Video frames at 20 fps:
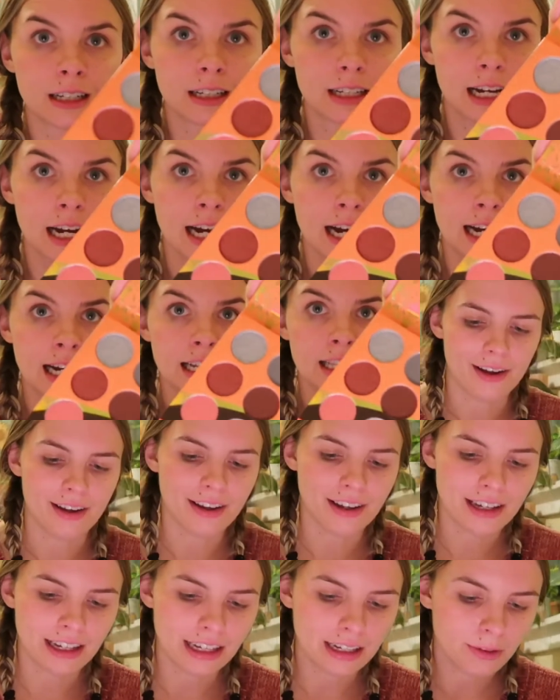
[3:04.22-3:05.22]
guy.
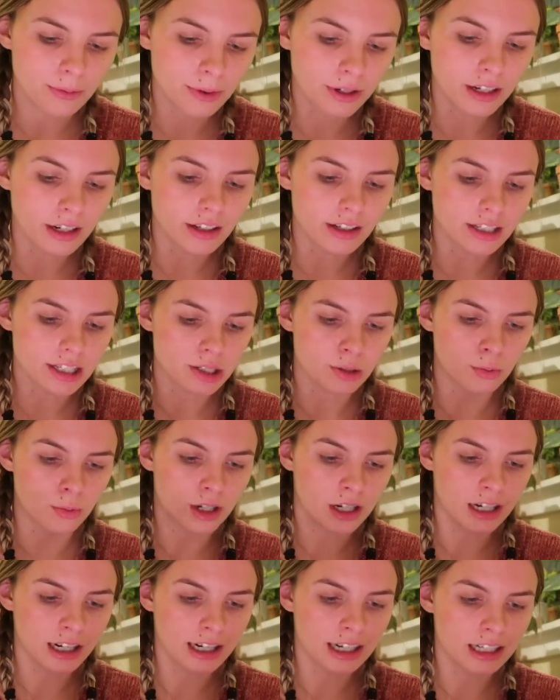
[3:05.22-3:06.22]
I wanna
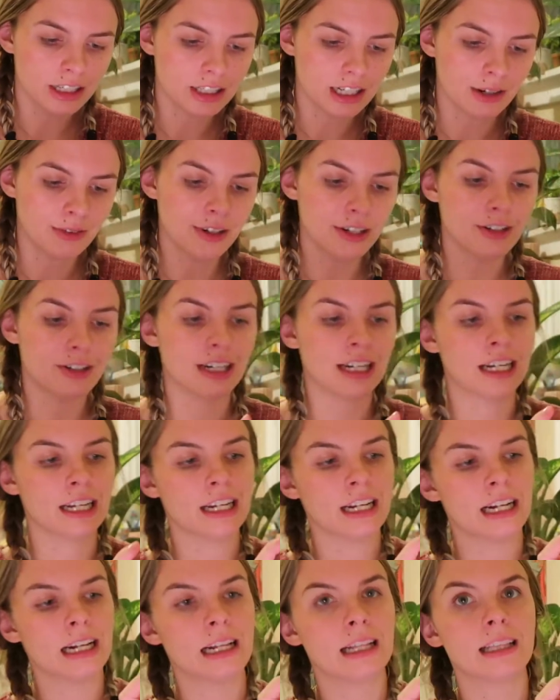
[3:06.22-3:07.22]
swatch, I wanna try
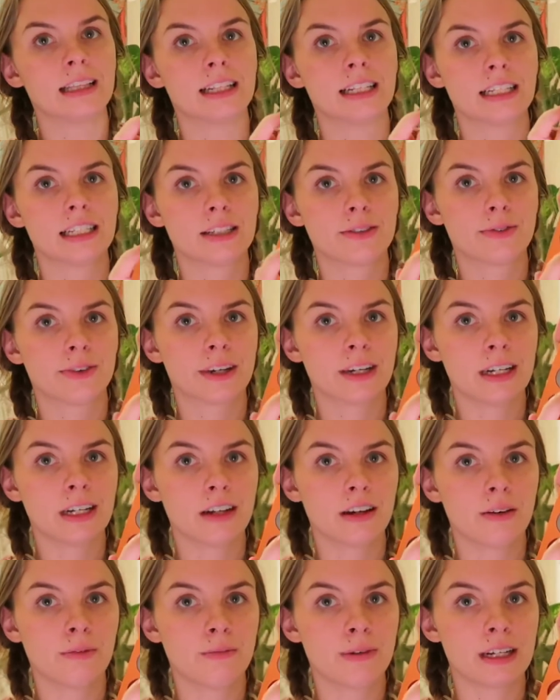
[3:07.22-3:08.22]
this
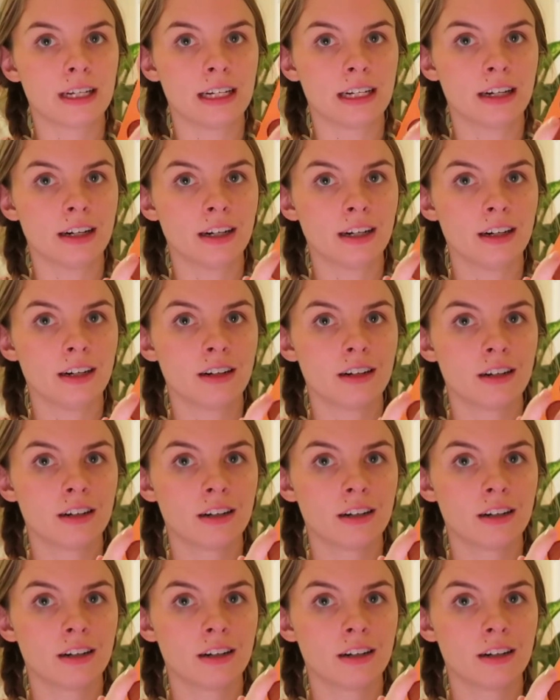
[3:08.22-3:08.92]
one up here.